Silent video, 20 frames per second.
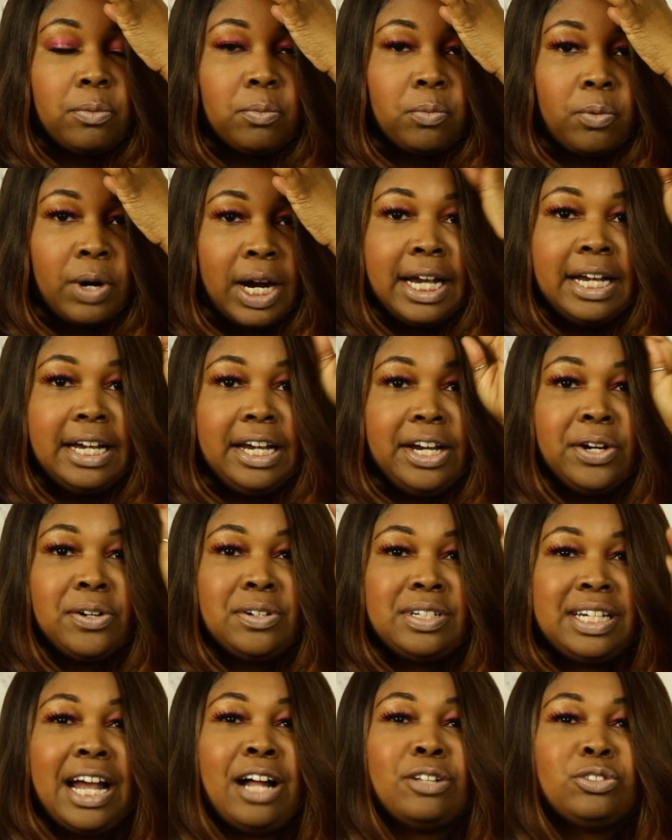right here
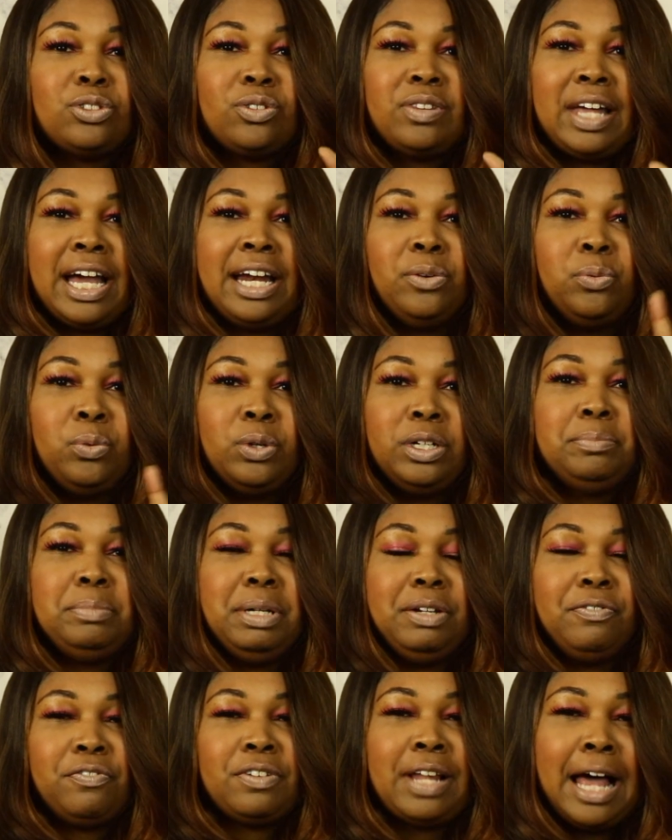down, so that it wouldn't
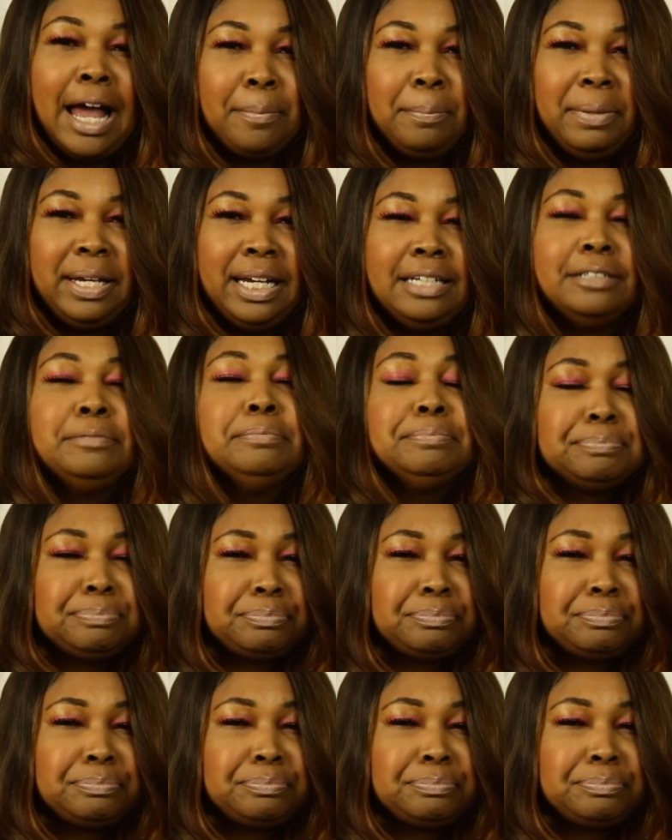be flapping.